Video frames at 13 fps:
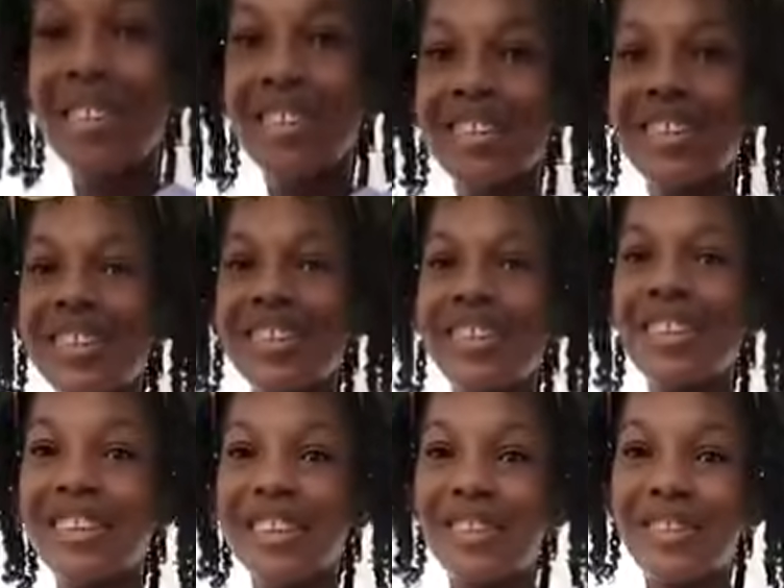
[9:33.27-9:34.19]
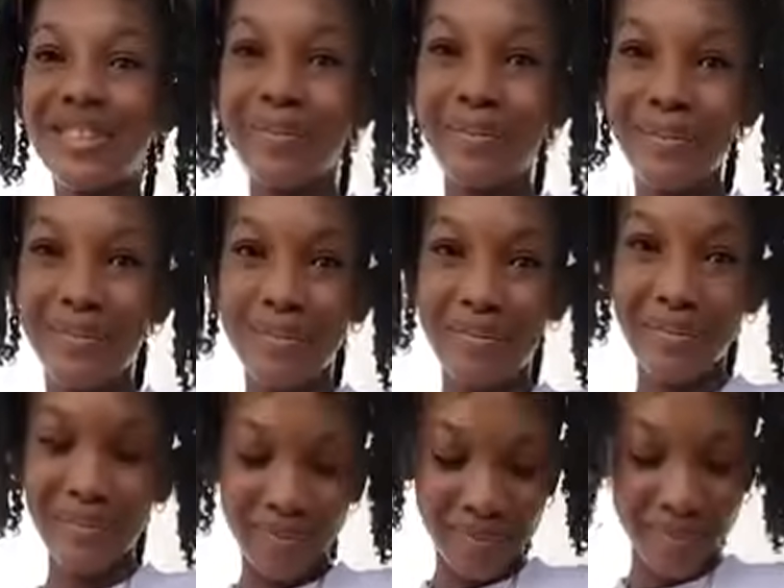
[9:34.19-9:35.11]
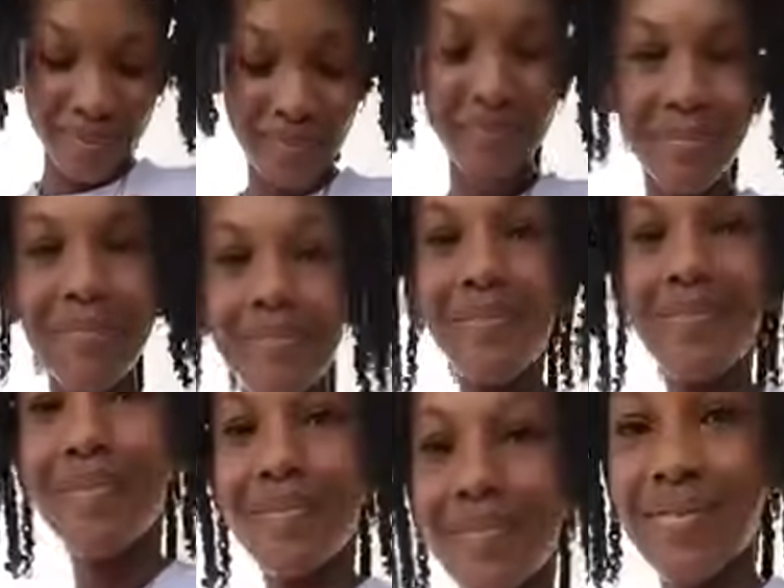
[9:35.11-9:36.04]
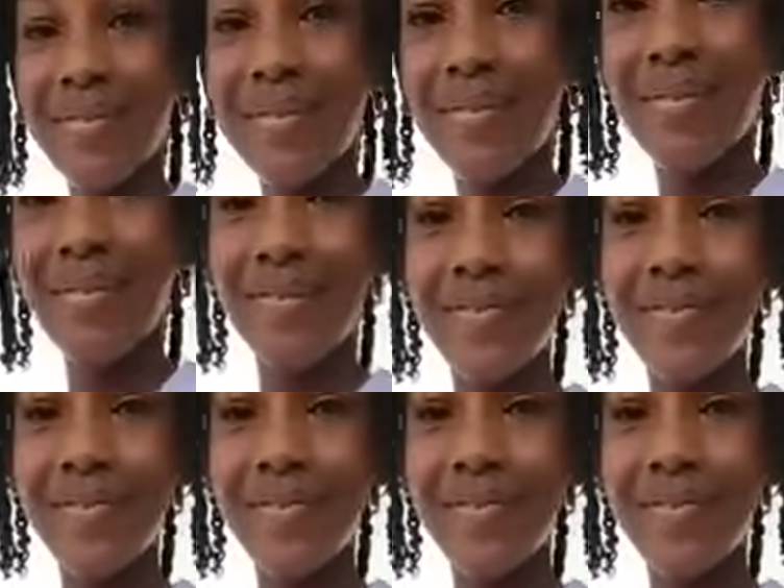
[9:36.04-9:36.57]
their children. I wonder for the scene.